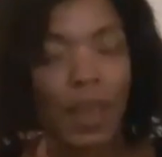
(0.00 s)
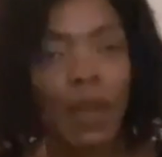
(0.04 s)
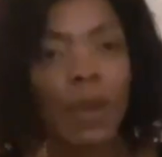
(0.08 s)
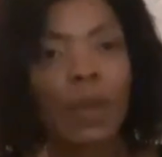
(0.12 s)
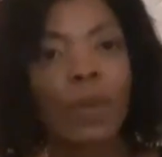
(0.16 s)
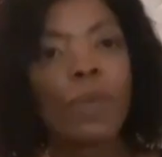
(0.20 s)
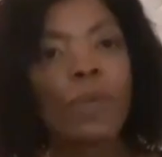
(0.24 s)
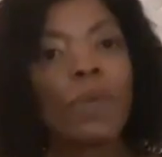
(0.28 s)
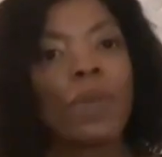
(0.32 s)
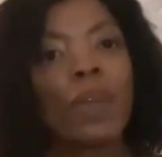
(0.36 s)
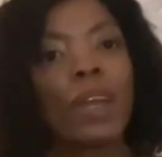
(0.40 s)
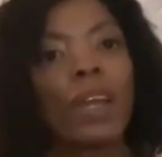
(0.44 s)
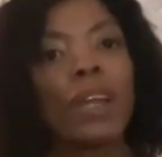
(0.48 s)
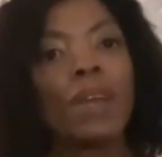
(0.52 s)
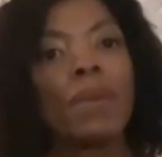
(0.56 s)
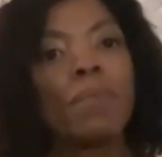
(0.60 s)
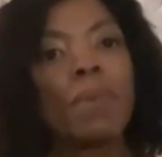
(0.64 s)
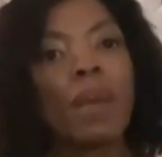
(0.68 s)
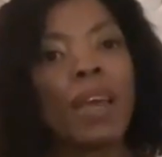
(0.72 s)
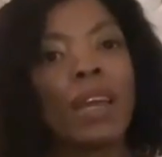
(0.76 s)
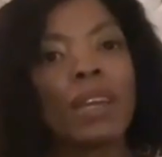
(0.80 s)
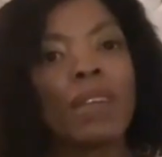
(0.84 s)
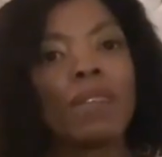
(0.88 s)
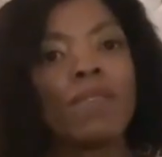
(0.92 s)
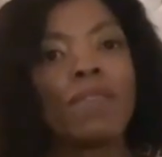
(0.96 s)
really
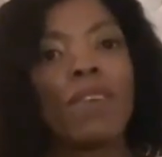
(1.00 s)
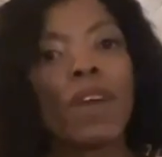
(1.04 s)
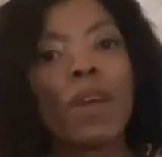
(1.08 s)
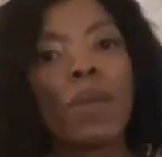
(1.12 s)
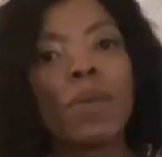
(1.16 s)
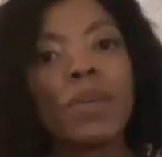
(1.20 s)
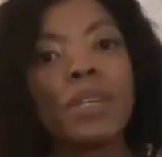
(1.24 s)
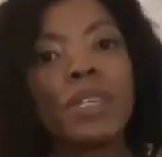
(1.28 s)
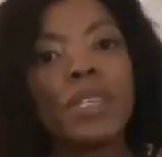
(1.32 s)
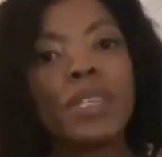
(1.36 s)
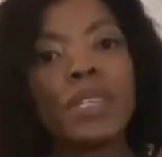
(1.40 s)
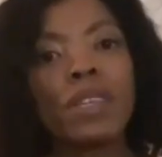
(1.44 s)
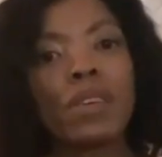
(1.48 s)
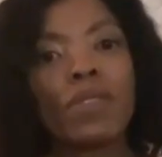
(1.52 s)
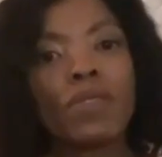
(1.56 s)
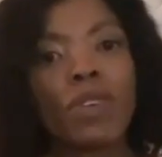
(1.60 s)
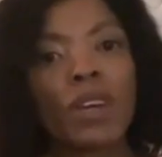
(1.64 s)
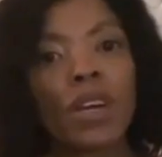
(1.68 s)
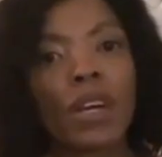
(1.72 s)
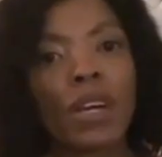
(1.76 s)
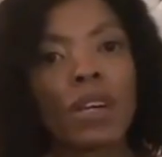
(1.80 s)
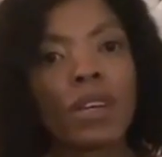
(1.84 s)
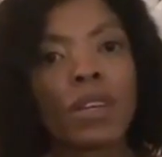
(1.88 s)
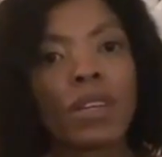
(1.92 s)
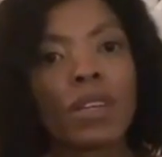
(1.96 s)
made it very
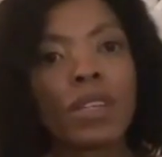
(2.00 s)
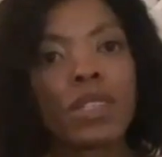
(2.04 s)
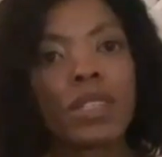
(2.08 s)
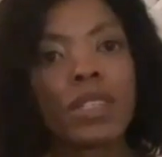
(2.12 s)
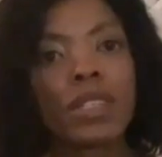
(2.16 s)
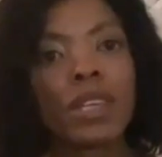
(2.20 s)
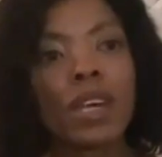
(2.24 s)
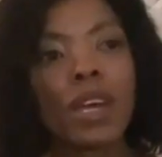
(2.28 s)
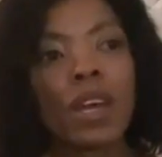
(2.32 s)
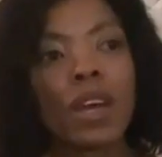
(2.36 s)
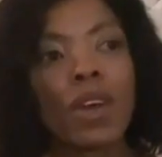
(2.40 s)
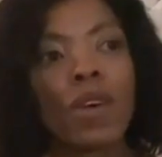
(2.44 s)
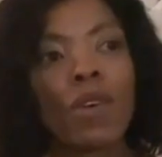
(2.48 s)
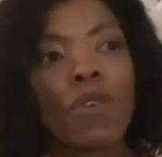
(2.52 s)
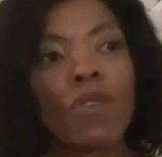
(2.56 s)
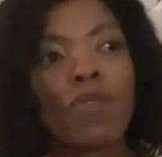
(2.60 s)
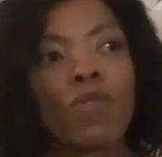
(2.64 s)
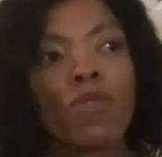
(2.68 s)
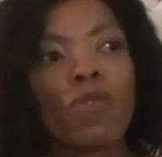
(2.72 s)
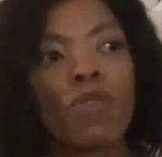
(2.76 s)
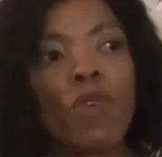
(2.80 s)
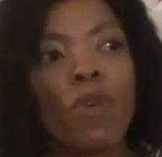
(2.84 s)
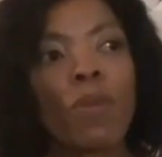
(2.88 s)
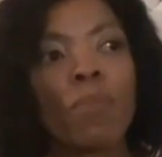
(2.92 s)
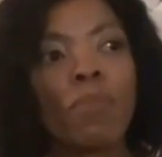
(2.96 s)
difficult
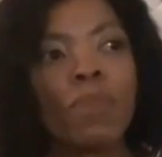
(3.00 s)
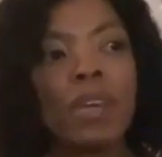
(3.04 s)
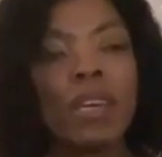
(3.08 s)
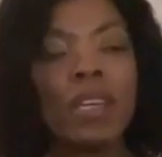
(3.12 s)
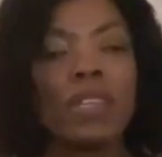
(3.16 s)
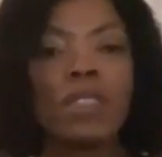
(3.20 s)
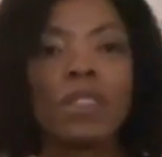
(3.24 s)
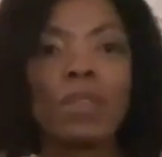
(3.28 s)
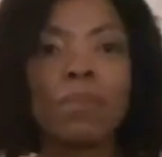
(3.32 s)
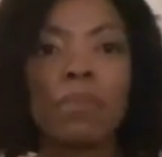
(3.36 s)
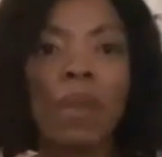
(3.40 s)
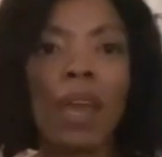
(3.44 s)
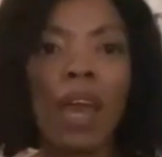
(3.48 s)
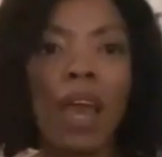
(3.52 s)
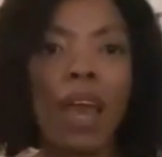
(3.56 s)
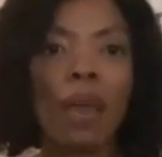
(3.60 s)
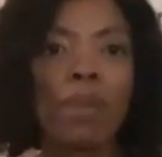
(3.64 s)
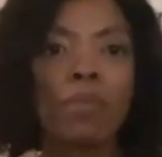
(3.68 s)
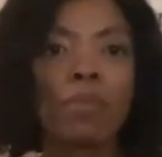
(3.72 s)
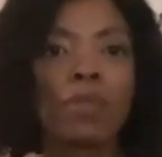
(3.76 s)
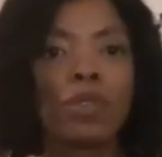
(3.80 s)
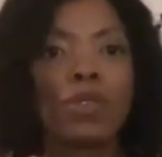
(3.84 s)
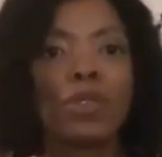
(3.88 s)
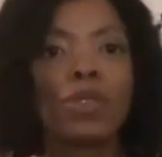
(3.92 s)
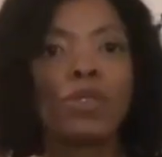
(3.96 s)
for me to be
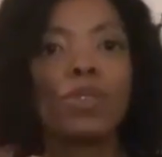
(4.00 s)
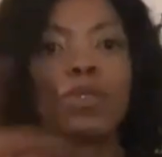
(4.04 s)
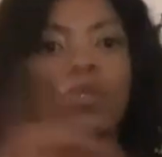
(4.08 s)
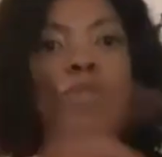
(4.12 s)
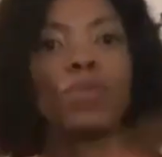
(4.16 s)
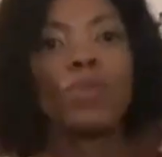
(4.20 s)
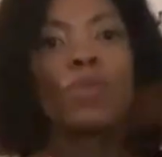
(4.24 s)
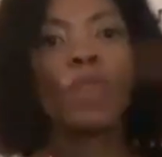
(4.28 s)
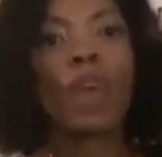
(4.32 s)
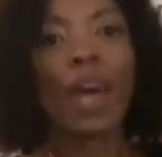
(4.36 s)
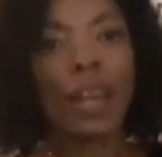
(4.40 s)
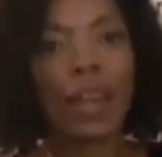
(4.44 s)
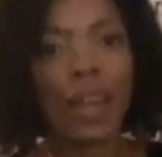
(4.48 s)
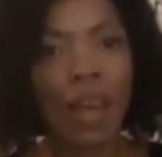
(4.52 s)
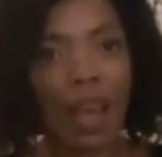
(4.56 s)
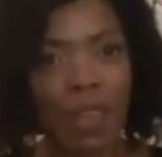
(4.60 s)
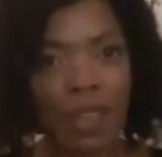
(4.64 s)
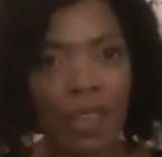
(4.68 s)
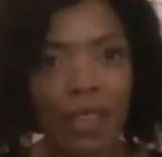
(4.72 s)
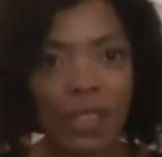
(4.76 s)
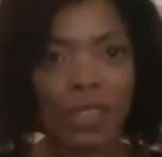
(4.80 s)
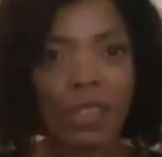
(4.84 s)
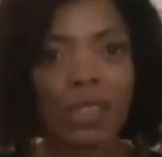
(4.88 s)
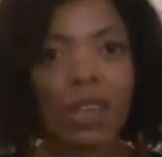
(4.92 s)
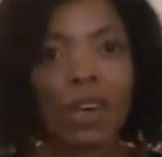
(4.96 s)
able to do that
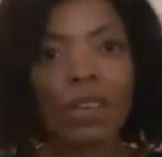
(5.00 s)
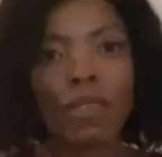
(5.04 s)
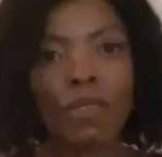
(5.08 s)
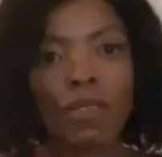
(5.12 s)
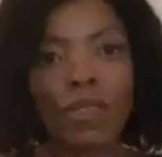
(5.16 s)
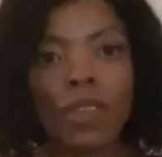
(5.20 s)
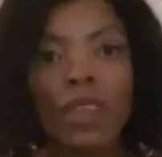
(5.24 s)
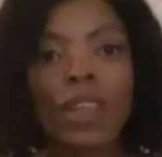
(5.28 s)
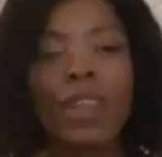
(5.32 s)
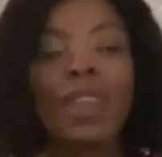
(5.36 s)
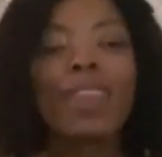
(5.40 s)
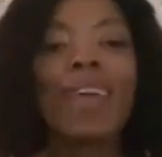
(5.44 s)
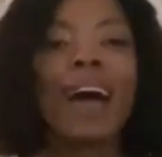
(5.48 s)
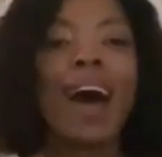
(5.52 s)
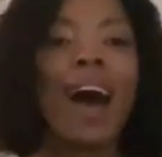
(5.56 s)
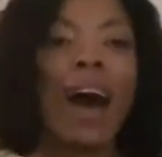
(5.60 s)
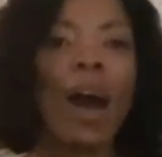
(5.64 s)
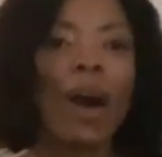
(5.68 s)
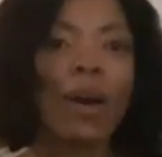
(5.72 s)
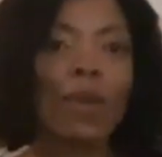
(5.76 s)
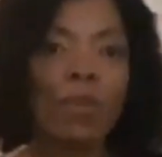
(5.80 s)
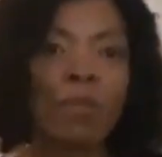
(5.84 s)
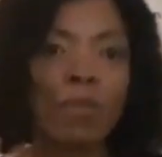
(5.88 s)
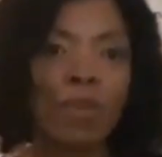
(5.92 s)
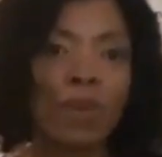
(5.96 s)
other stuff, the
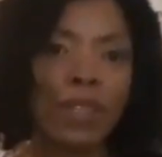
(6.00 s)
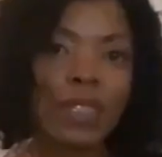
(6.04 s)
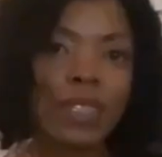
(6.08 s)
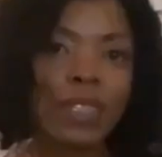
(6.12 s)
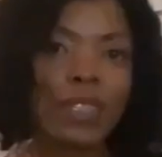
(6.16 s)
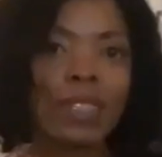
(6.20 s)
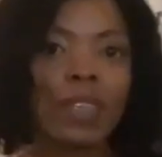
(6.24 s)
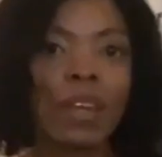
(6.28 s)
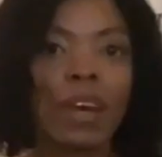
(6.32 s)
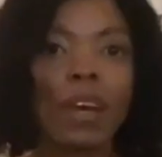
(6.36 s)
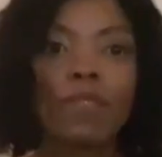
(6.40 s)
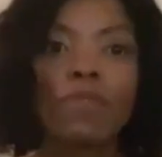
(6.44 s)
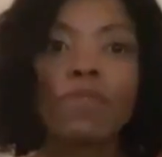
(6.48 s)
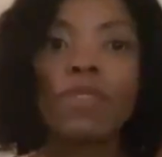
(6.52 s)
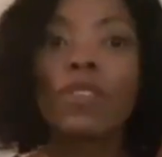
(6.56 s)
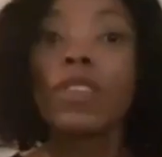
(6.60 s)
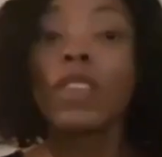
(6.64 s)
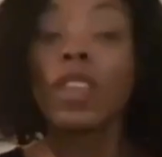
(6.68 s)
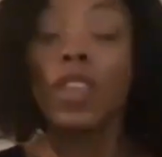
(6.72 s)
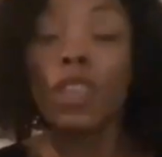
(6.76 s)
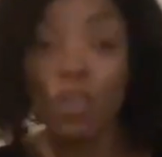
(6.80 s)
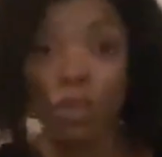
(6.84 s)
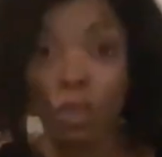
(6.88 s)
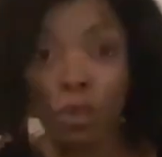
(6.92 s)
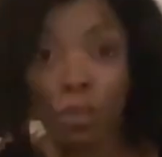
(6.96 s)
output stuff,
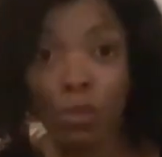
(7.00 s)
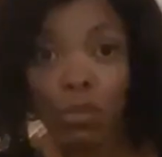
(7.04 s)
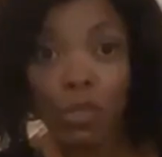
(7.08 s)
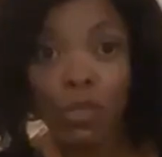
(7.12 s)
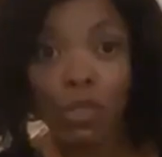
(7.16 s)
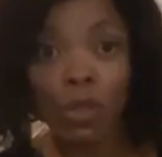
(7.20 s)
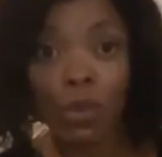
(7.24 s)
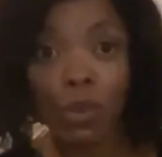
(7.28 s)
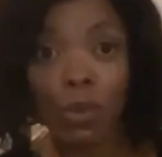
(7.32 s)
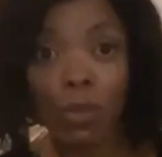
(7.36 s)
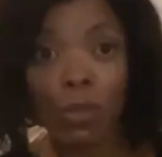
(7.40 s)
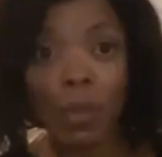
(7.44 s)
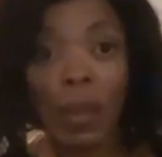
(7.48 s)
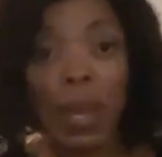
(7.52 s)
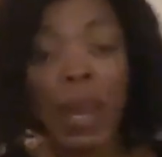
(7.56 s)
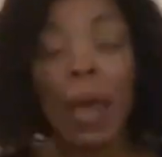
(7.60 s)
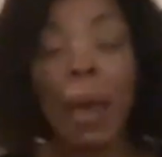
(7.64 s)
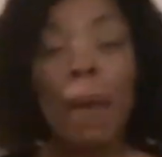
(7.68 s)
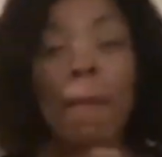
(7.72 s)
the YouTube.